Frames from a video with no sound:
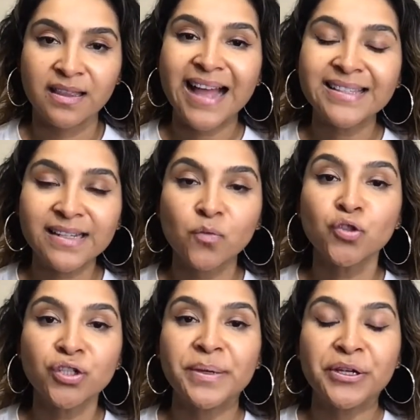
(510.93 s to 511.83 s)
That's
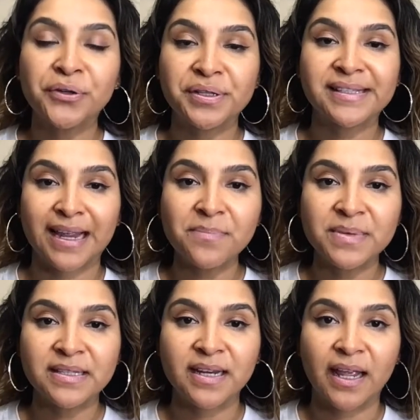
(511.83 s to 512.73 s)
going to be your
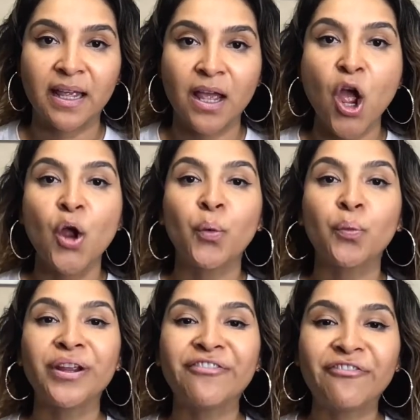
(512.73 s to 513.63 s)
assignment today.
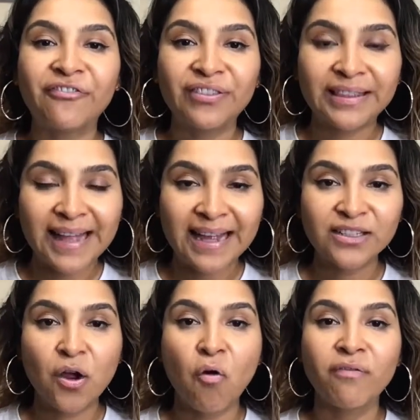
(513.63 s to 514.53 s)

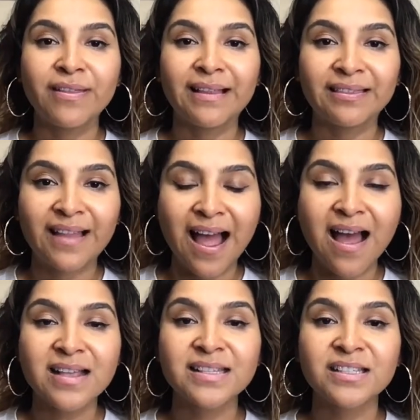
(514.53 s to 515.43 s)
Reflect over the
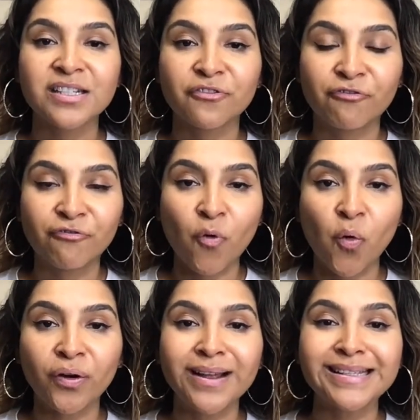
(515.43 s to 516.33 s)
last
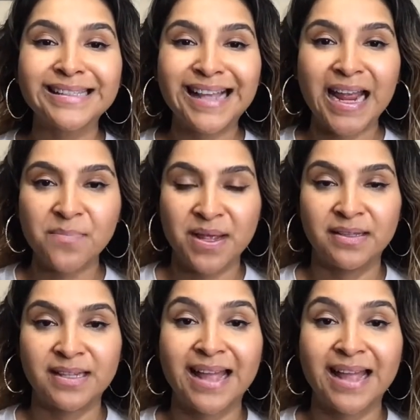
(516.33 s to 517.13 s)
four assignments.